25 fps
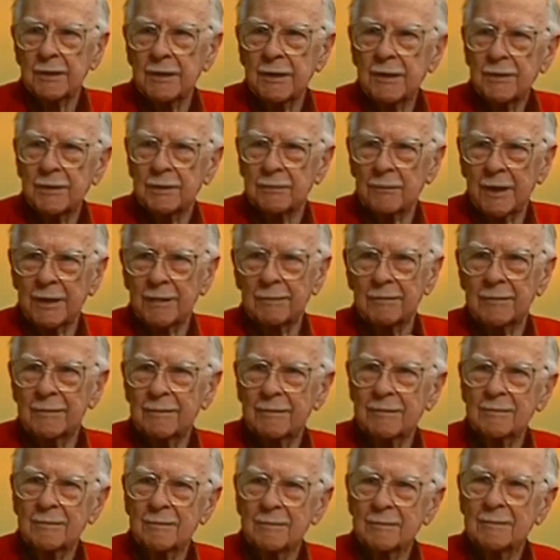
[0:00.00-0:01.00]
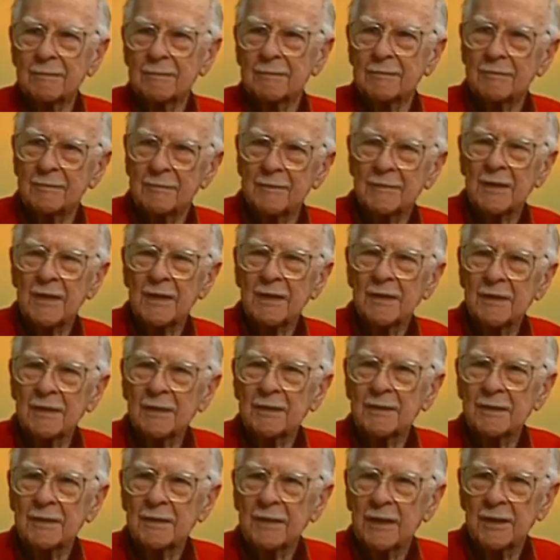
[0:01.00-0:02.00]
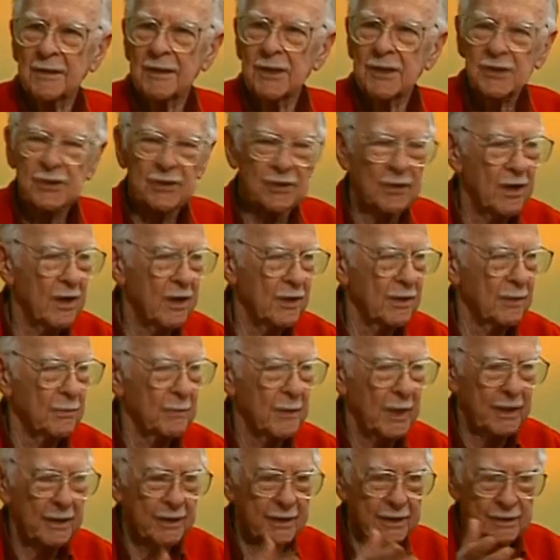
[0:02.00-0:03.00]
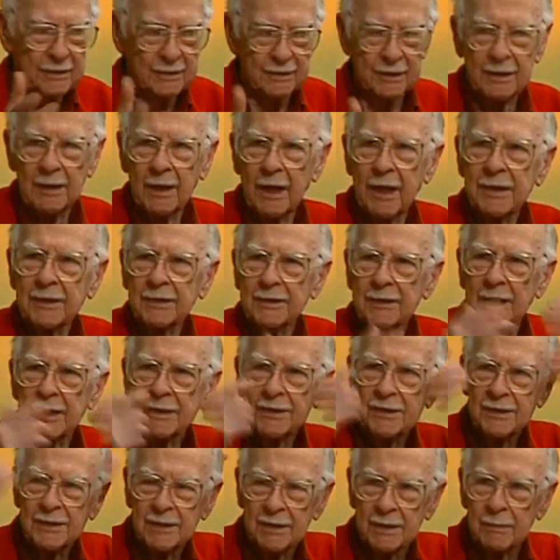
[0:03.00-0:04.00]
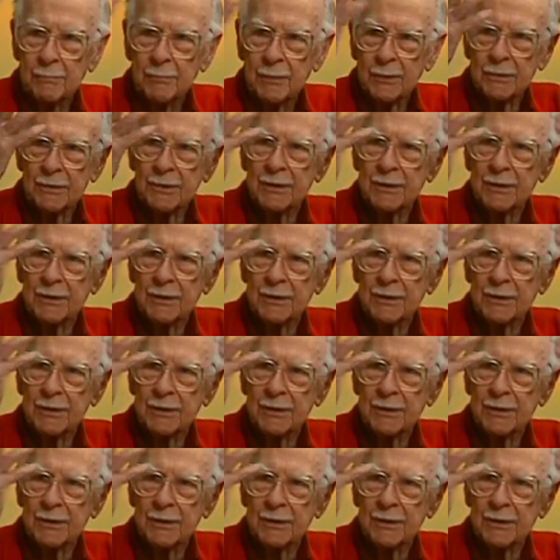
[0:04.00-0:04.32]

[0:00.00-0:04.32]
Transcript: this one. Mm -hmm. Just automatically like that simple